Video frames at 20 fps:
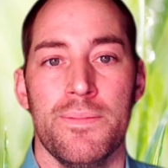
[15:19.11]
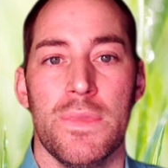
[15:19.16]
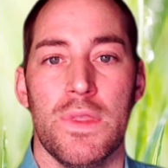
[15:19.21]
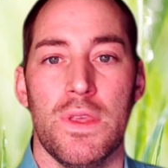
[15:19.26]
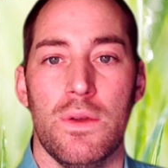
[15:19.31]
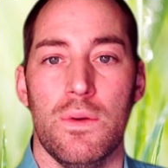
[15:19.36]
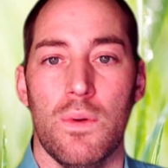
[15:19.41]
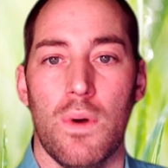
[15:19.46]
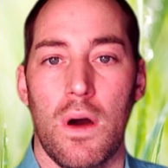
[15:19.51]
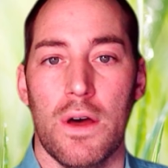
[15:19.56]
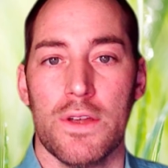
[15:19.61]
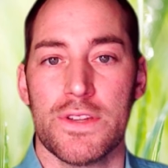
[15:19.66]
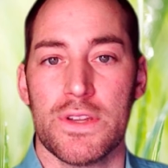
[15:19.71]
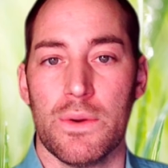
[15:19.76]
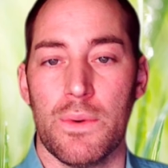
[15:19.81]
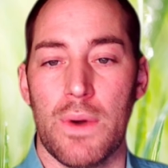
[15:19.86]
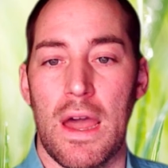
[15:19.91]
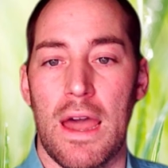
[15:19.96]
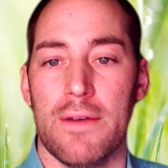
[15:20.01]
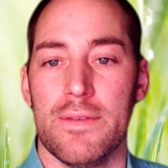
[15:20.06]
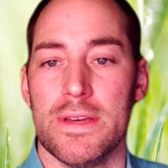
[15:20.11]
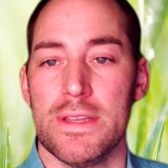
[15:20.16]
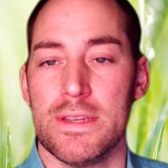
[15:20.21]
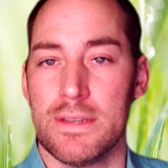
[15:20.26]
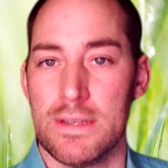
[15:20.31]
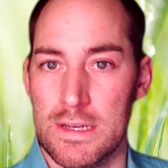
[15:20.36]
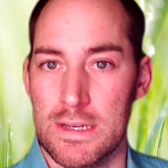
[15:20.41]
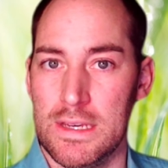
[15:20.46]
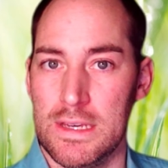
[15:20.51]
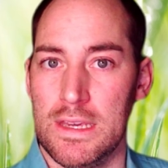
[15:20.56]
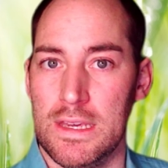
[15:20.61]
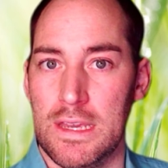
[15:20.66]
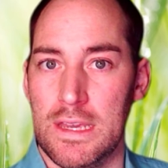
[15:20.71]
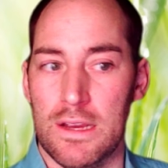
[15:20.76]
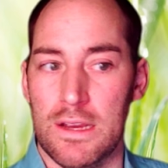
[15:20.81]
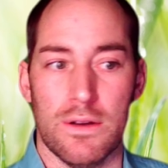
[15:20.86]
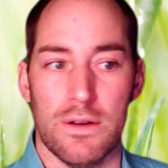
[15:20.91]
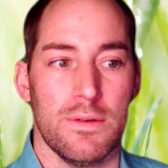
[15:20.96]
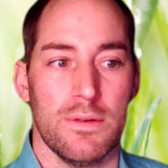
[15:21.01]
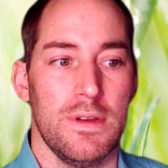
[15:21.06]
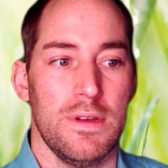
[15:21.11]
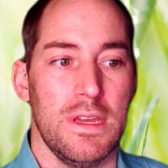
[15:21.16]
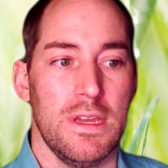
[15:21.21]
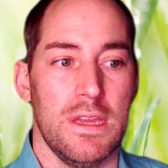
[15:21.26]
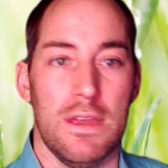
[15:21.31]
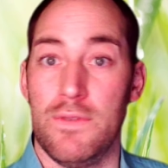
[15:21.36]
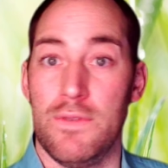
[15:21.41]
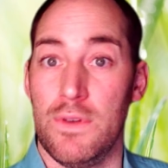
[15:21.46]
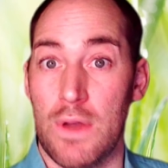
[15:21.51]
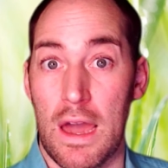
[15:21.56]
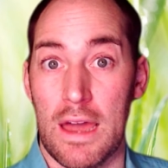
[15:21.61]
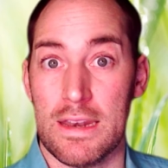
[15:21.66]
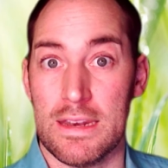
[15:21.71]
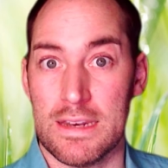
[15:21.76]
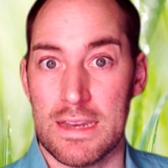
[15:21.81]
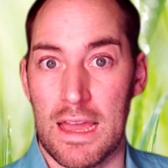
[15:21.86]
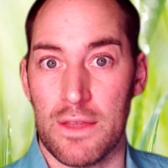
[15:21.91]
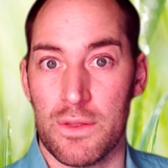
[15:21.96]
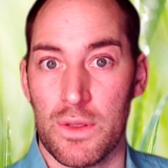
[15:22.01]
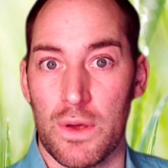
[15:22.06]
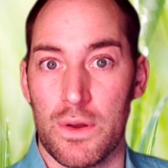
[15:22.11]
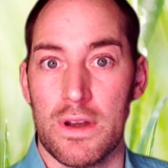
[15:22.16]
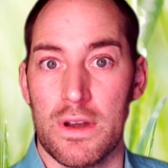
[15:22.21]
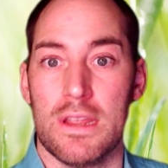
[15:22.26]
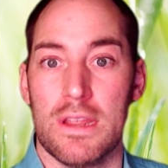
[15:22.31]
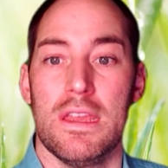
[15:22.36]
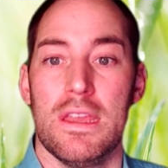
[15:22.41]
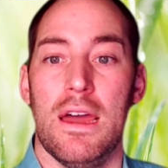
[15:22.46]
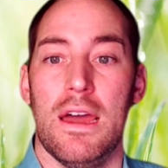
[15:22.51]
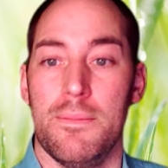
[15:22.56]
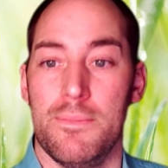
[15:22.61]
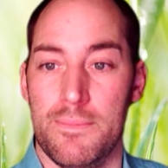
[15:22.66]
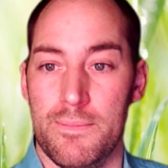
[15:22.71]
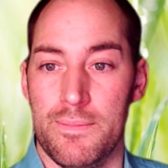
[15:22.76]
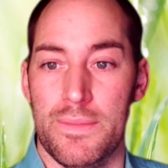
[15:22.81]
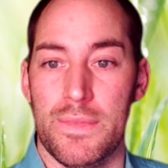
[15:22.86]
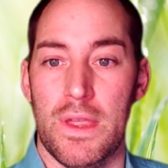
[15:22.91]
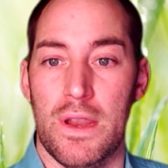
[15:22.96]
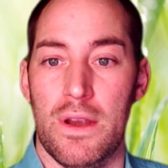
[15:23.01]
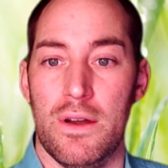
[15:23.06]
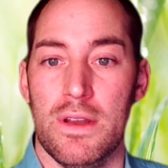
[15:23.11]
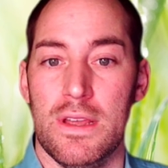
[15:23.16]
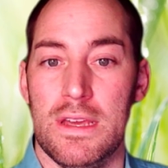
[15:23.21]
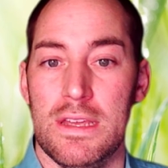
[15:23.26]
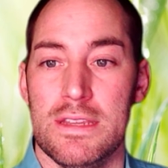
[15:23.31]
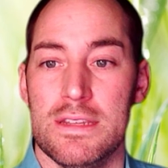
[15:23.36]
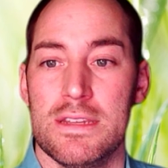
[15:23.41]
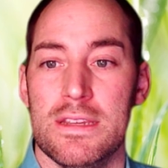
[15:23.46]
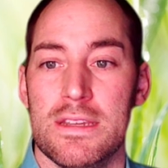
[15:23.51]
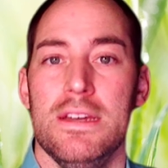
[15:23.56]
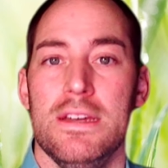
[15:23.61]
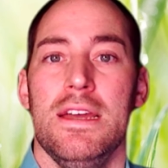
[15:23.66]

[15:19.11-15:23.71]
You also have it here. If you hadn't downloaded it yet, there it is.